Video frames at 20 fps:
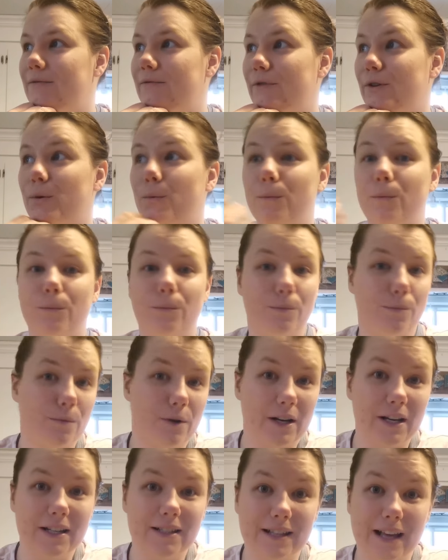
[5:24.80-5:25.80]
for
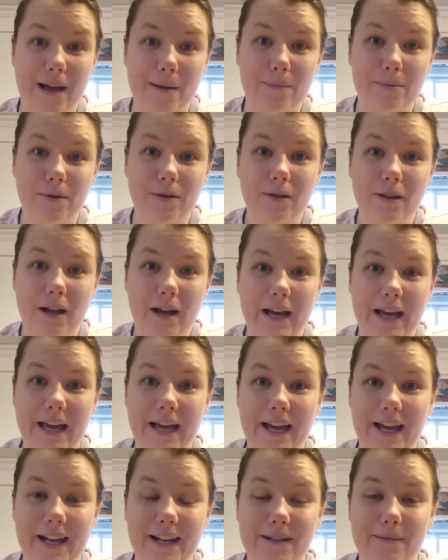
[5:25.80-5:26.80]
one example, I
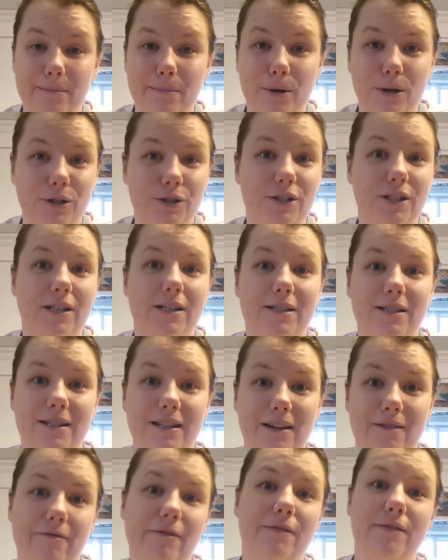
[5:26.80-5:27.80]
had purchased
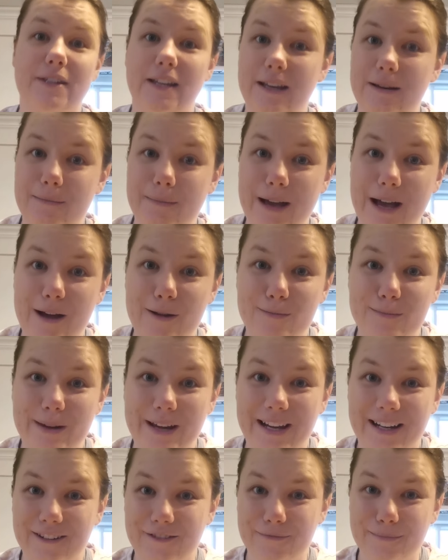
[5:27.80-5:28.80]
a 15-pound
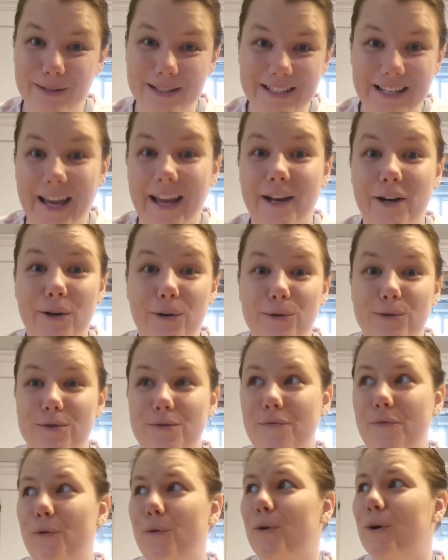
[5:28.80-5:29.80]
bag of potatoes
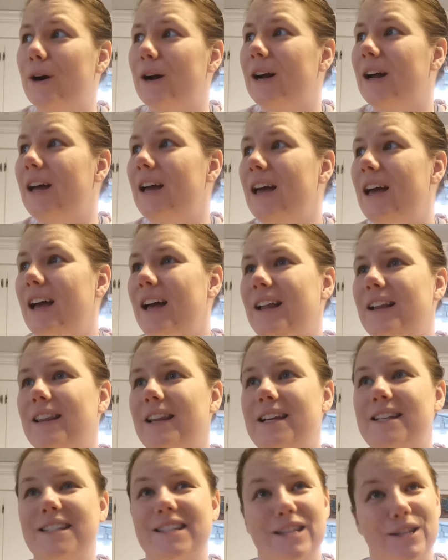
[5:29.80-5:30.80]
for
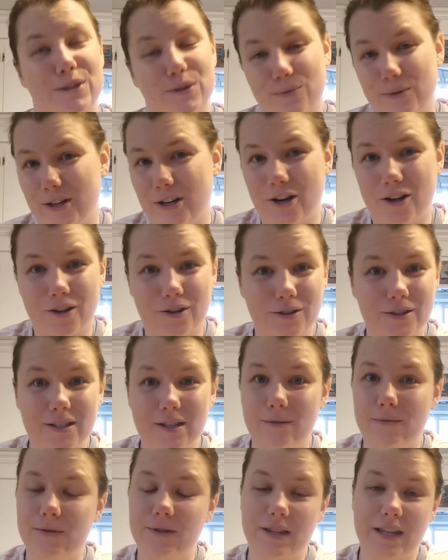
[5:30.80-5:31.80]
less than
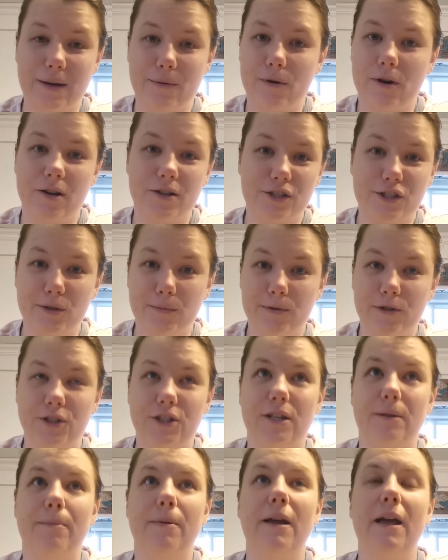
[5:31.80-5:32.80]
$3. They were on super
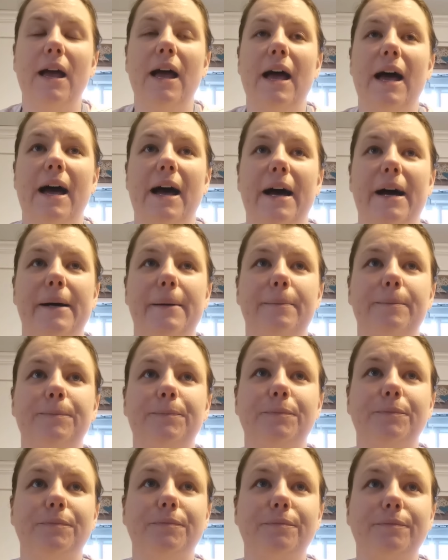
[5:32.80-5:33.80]
cheap.
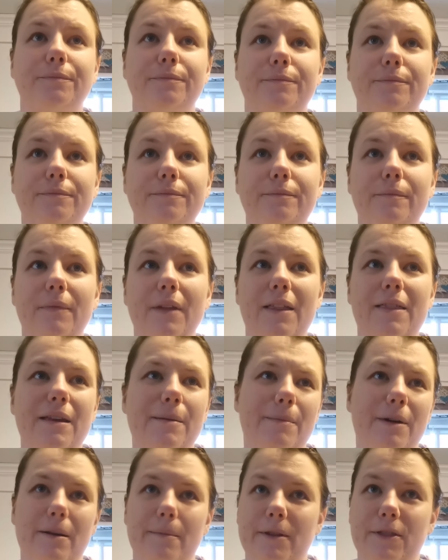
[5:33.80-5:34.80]
They
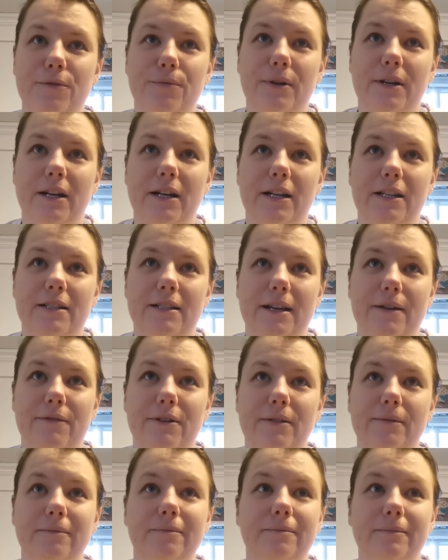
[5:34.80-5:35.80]
might have been
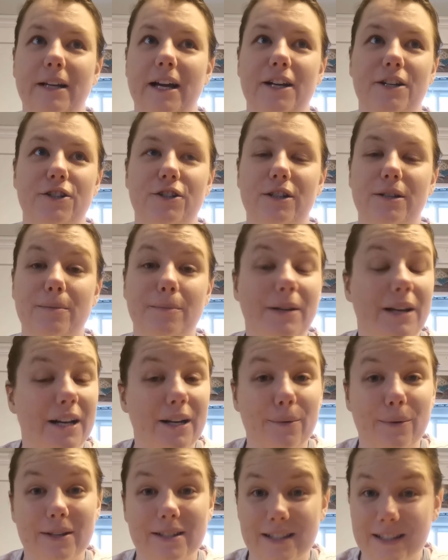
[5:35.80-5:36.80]
$3.97 actually, but
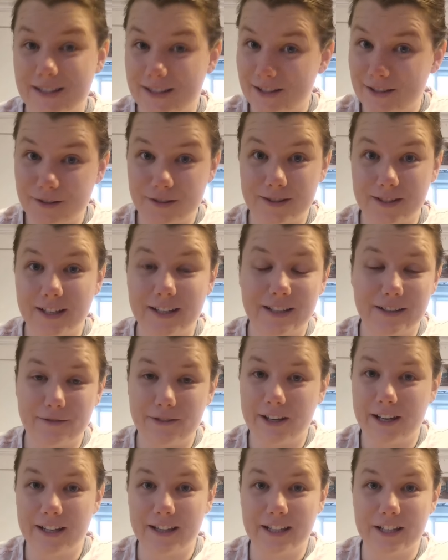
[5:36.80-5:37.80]
anyways, that's still
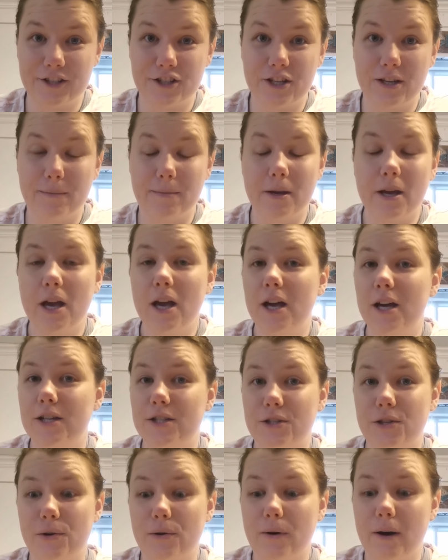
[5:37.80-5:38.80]
significantly cheap.
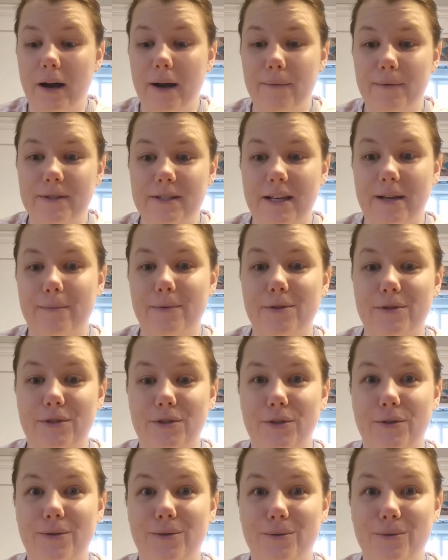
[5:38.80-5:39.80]
So I was able
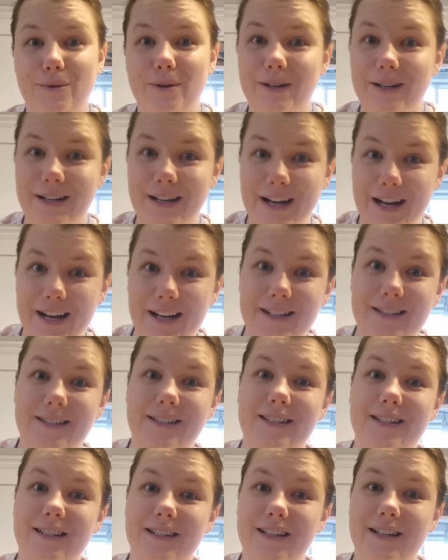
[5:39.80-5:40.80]
to
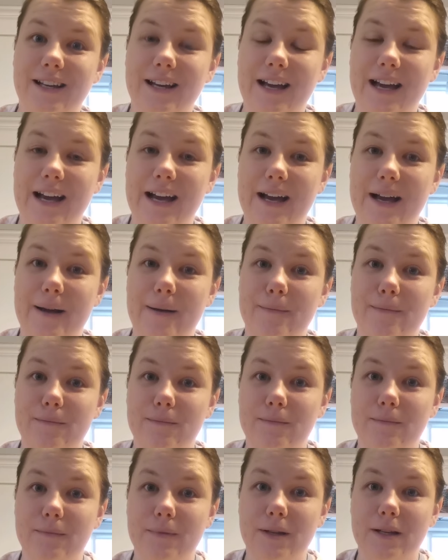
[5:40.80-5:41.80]
cut
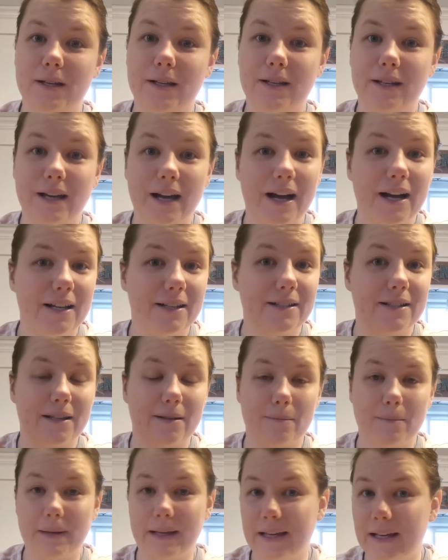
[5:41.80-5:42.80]
and
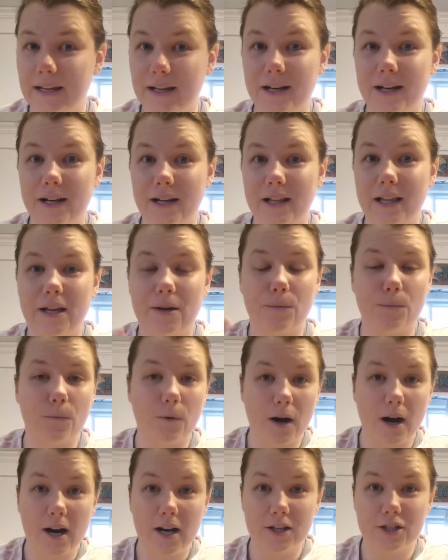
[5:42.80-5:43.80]
peel and
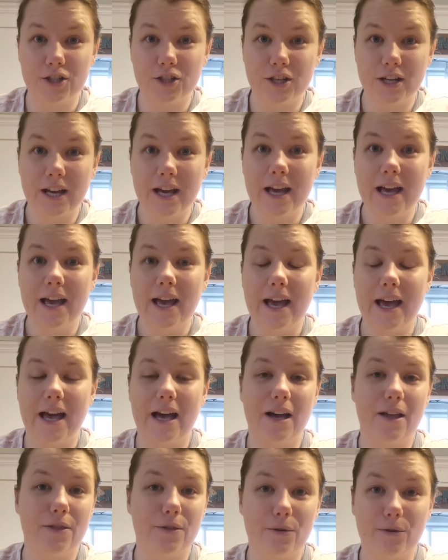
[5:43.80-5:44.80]
wash
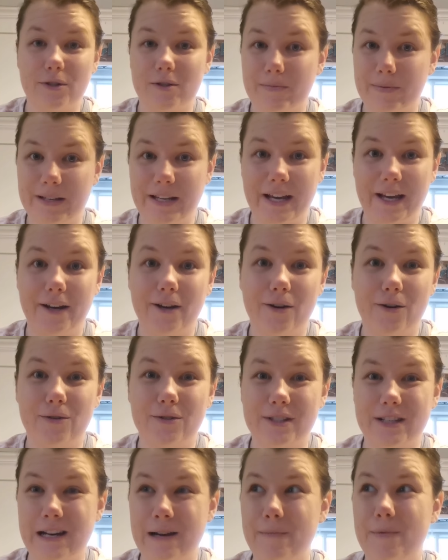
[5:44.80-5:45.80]
those
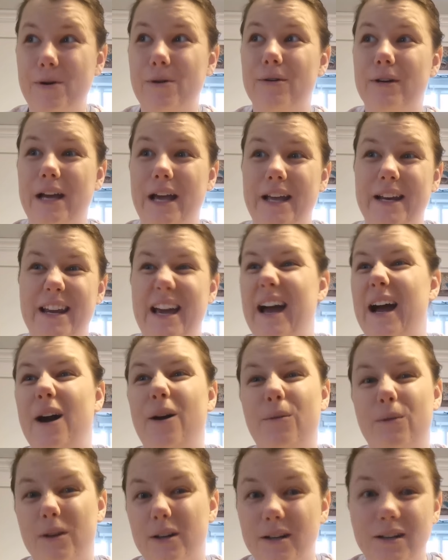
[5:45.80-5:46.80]
potatoes in about an
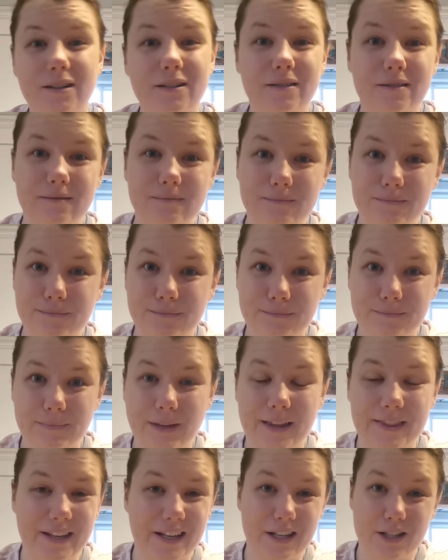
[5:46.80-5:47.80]
hour.
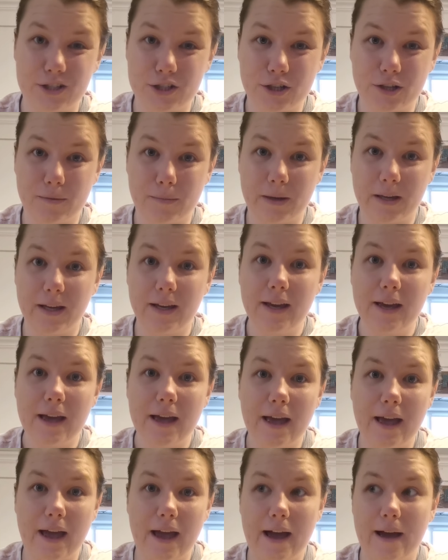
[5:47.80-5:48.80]
I think it took me,
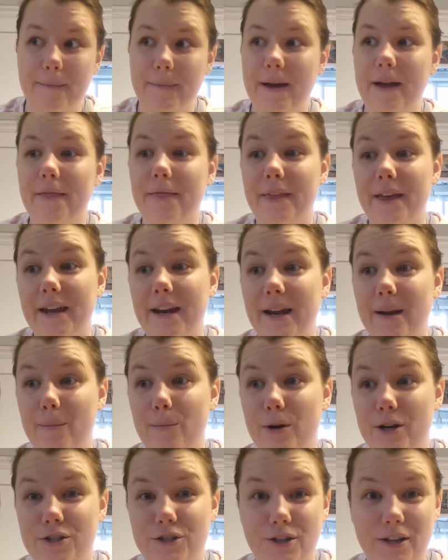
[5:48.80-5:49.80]
and then I
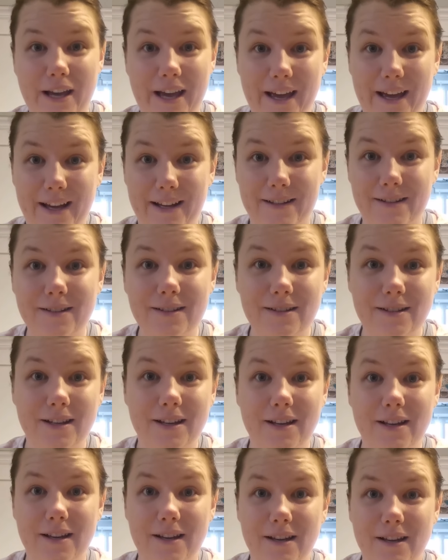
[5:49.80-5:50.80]
pressure canned
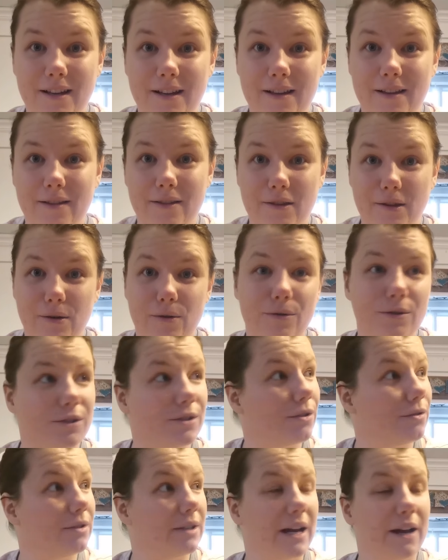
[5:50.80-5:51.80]
those,
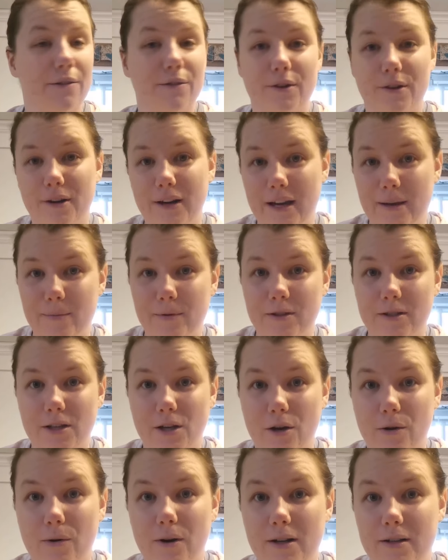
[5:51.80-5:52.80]
so now they're able to
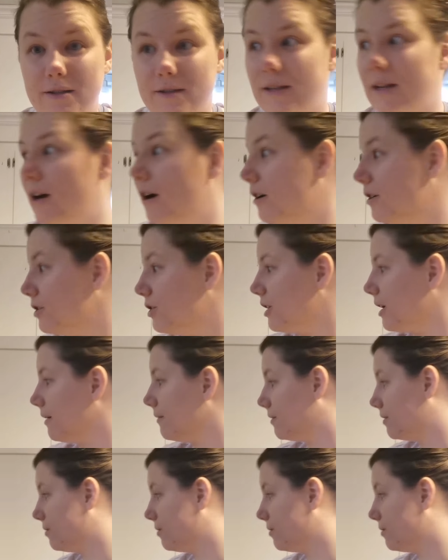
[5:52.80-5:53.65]
go on shelf